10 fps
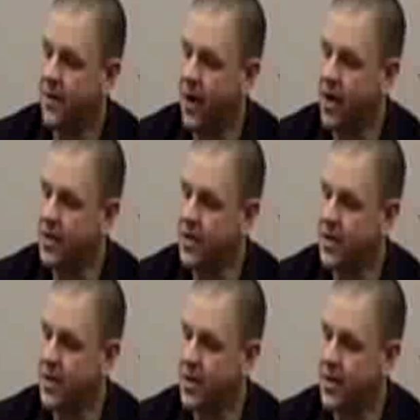
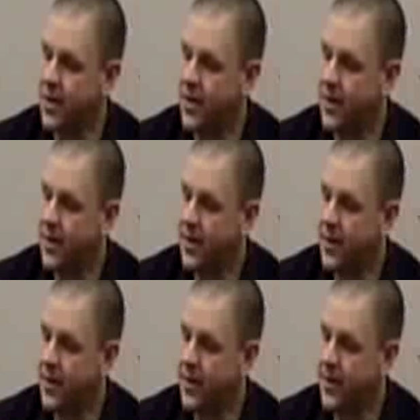
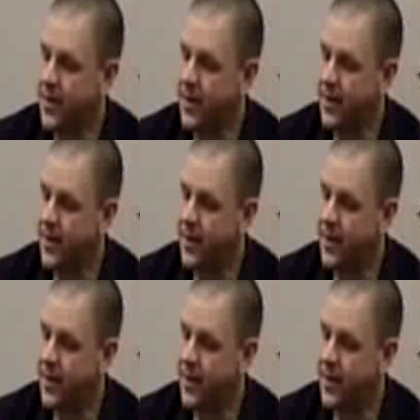Nothing is said.